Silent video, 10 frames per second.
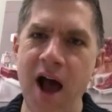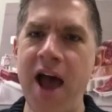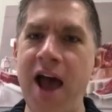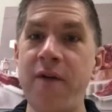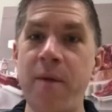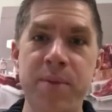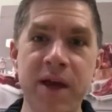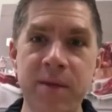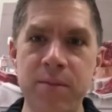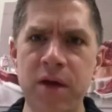I have a
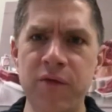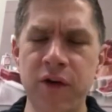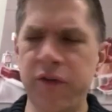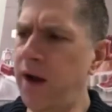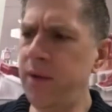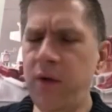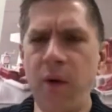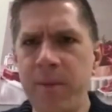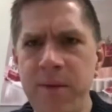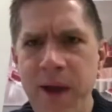big meat freezer. I'm like, well,
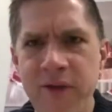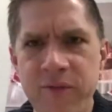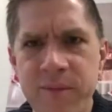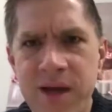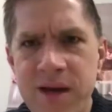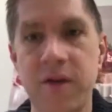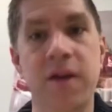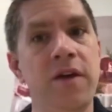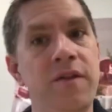how many pounds of meat is it? He's